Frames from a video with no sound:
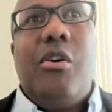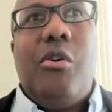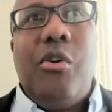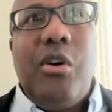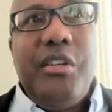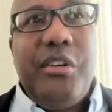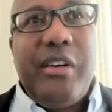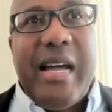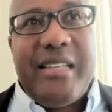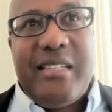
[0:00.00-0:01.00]
all your
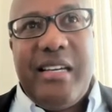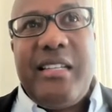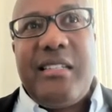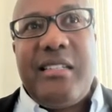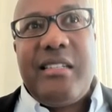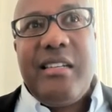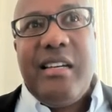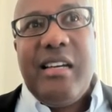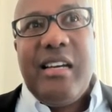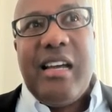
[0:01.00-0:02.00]
assets
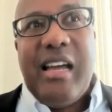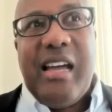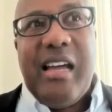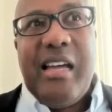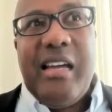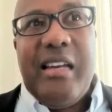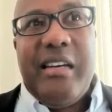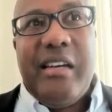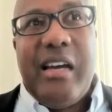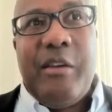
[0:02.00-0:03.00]

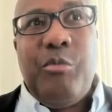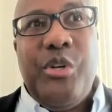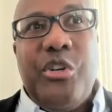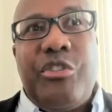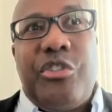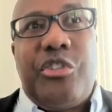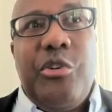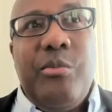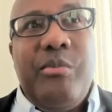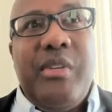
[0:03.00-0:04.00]
and we
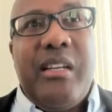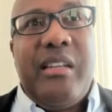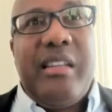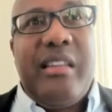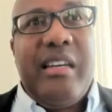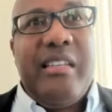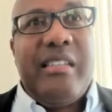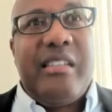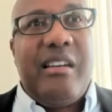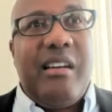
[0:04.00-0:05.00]
assume that
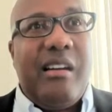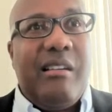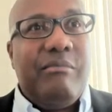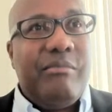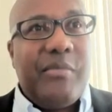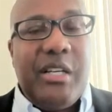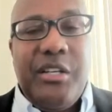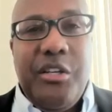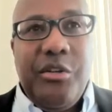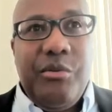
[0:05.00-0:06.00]
there's a
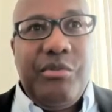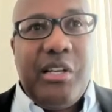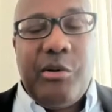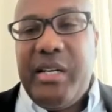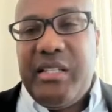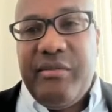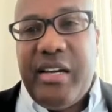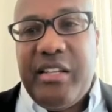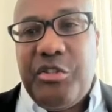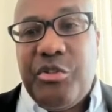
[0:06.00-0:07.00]
huge liquidity
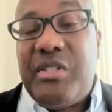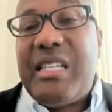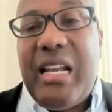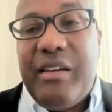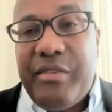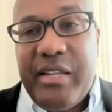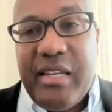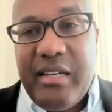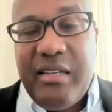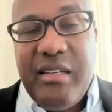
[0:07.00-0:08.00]
event, that you sell
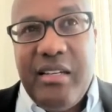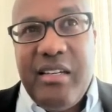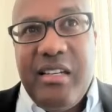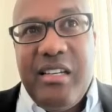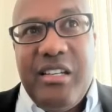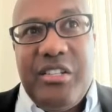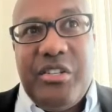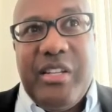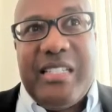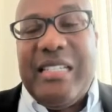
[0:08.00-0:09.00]
everything. So
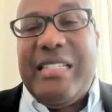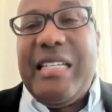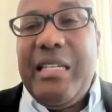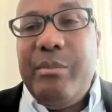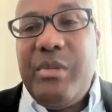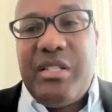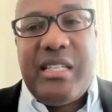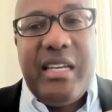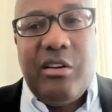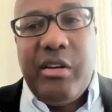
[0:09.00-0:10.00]
there's a deemed
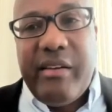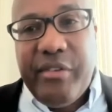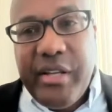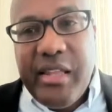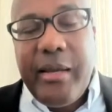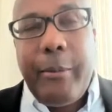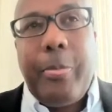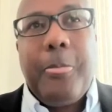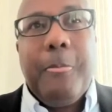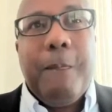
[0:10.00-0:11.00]
sale on everything,
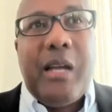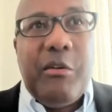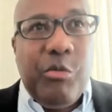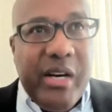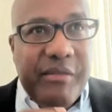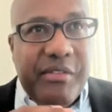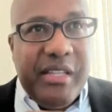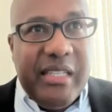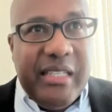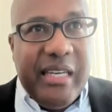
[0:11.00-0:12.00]
and whatever
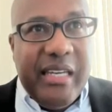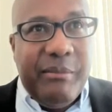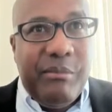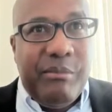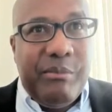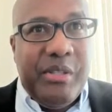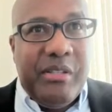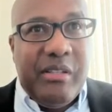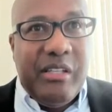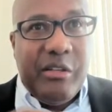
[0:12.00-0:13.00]
the gain,
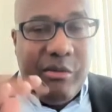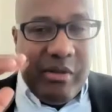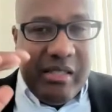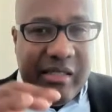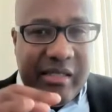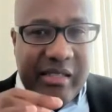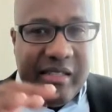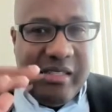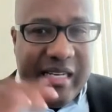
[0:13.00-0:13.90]
the